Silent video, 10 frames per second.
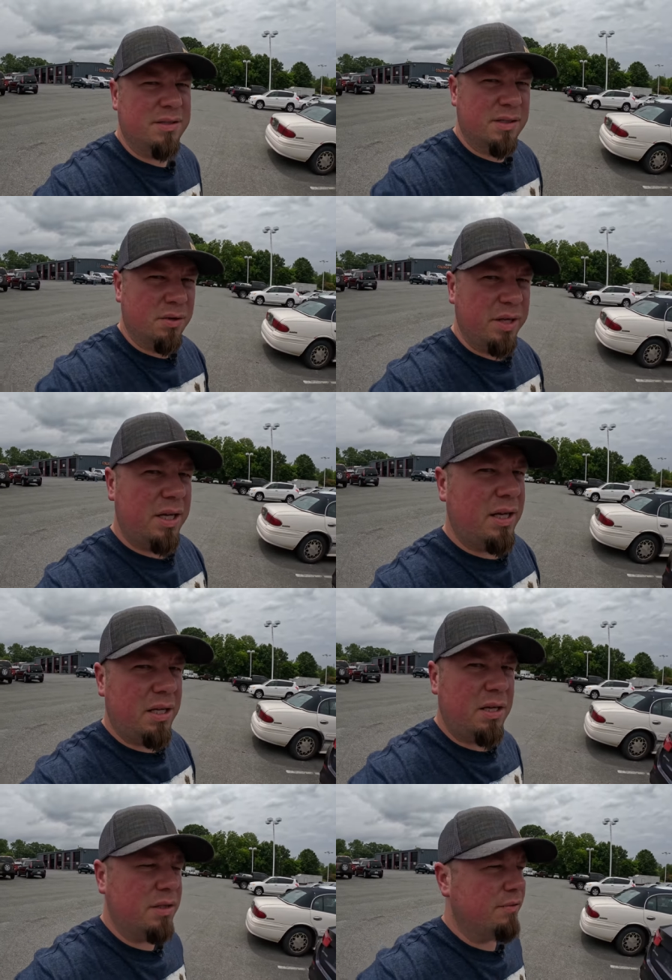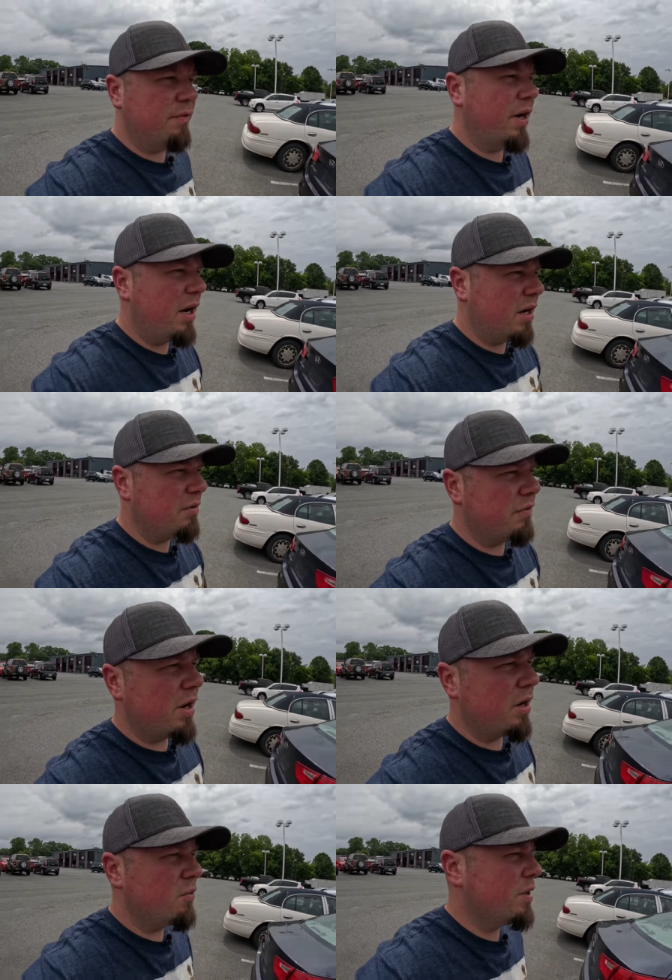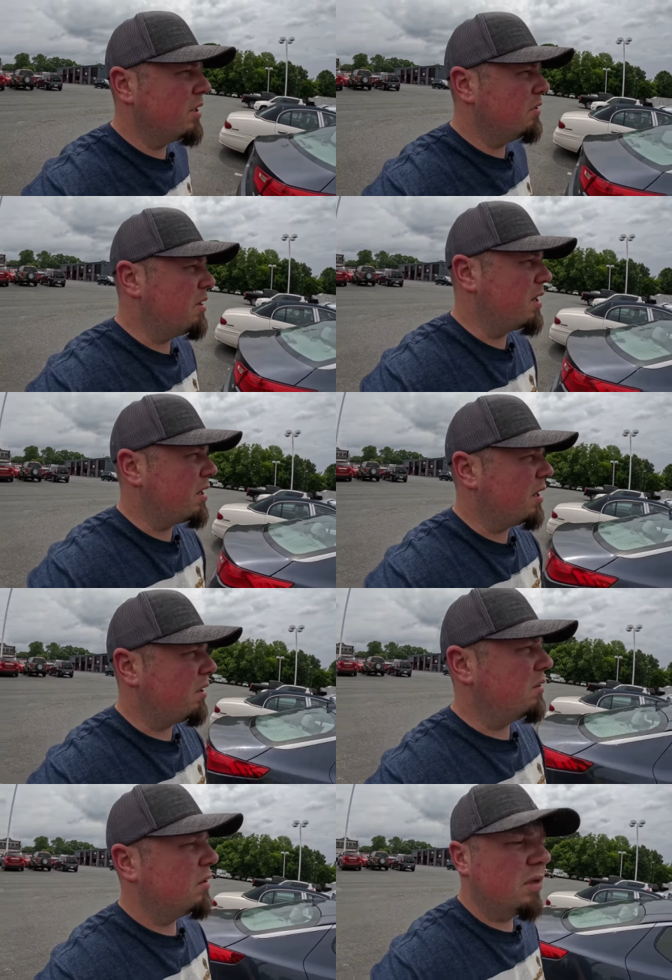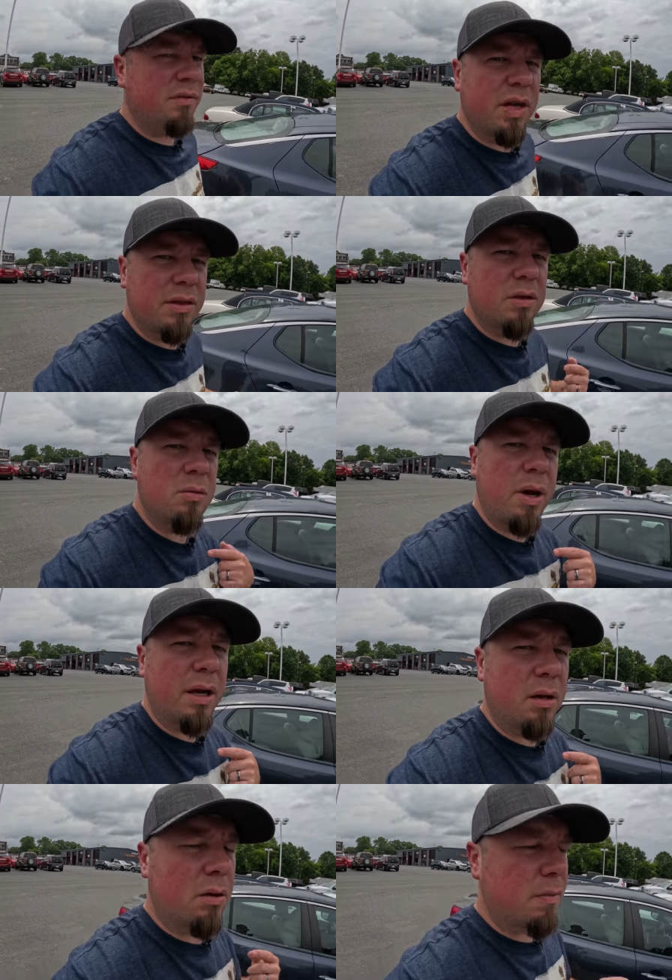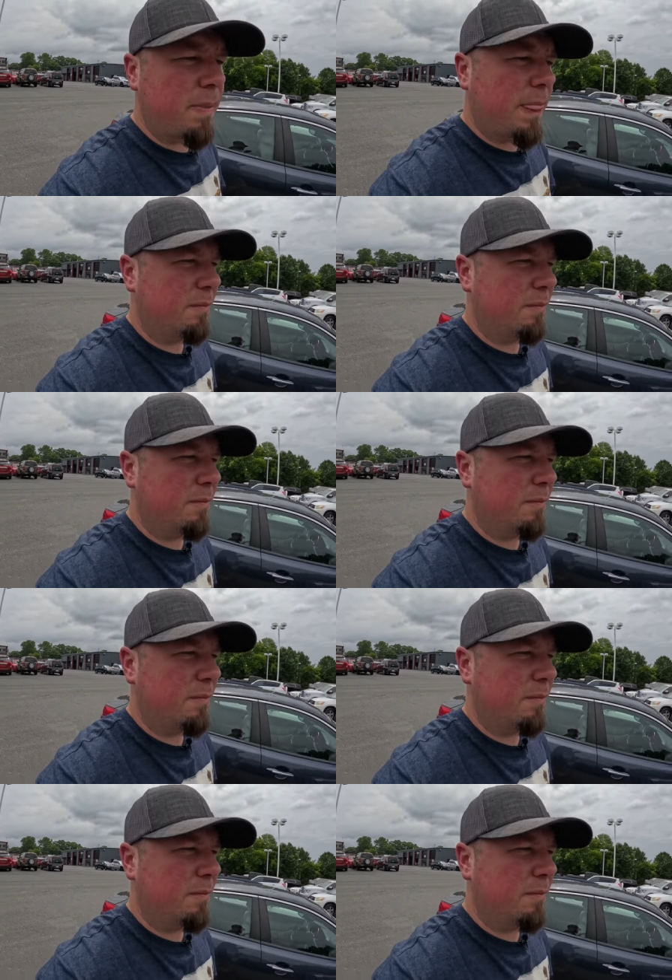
So it is very, very windy right now. I've got the new mic on.